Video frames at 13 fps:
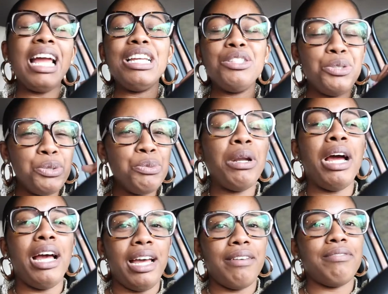I do
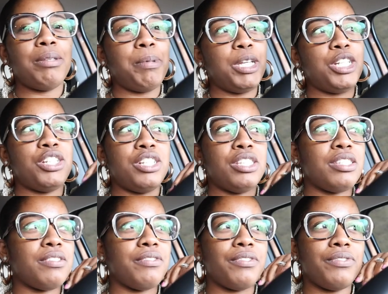not have the
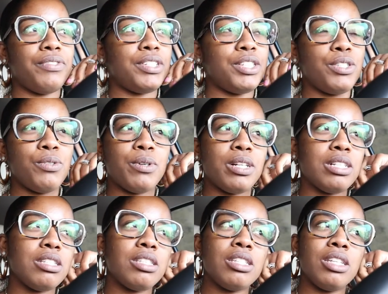patience for
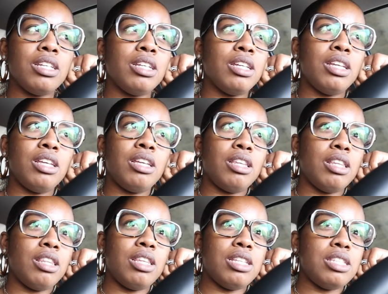stores
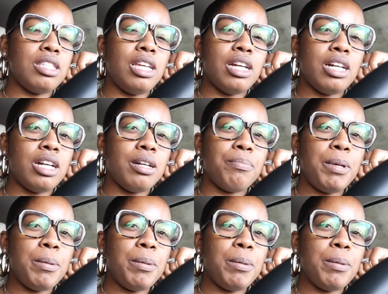this year.